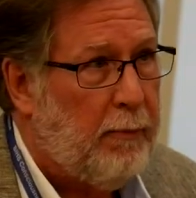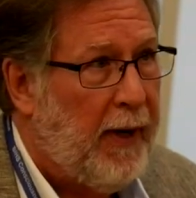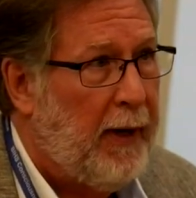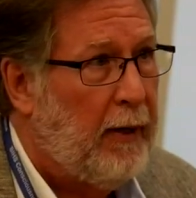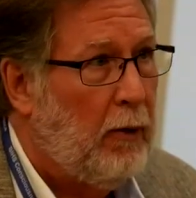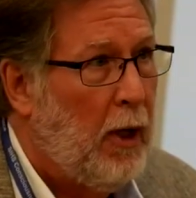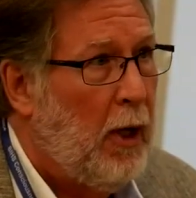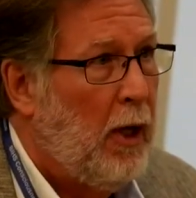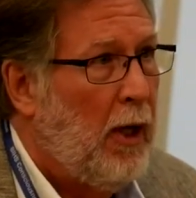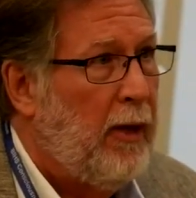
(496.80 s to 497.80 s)
to the pail,
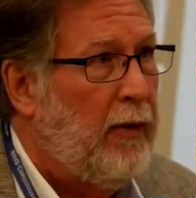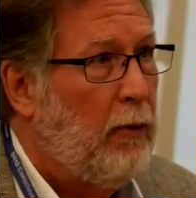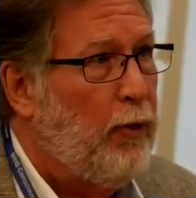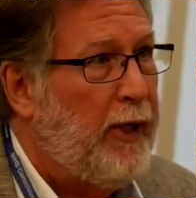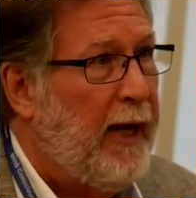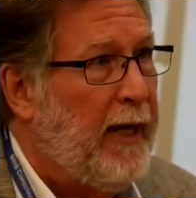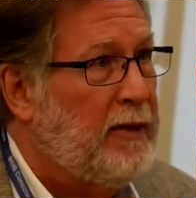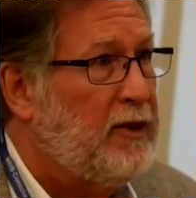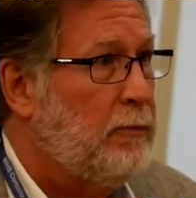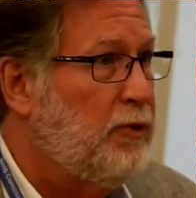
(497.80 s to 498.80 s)
and then we
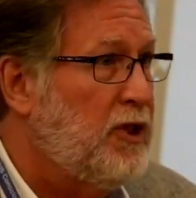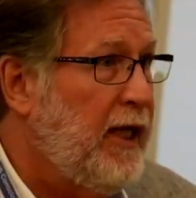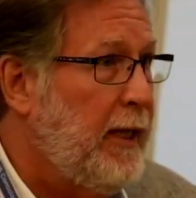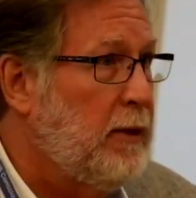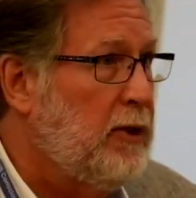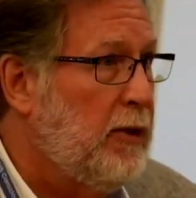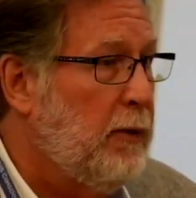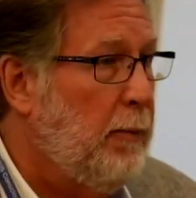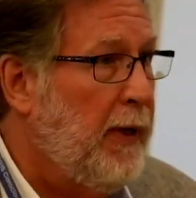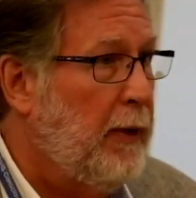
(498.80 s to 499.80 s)
add some sand to
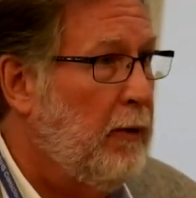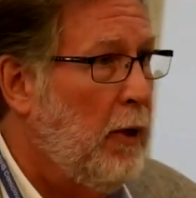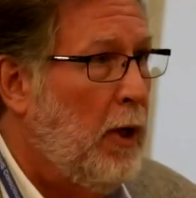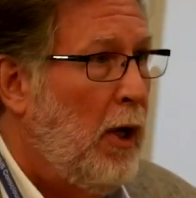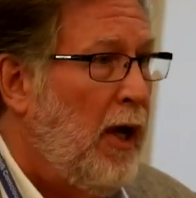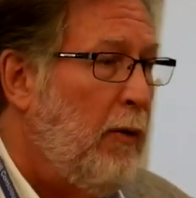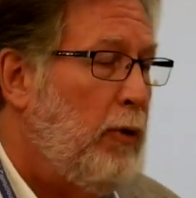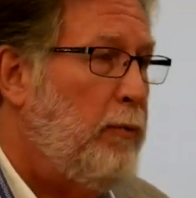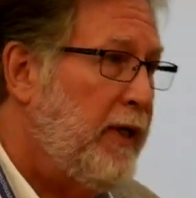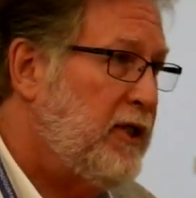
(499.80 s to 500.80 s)
the pail,
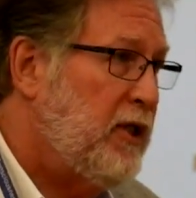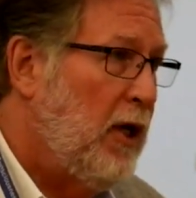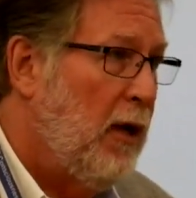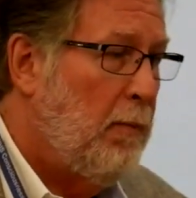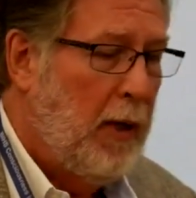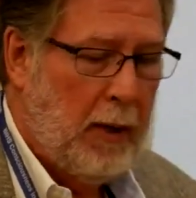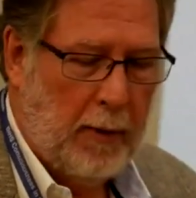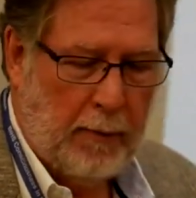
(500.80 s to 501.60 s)
and we mix it up.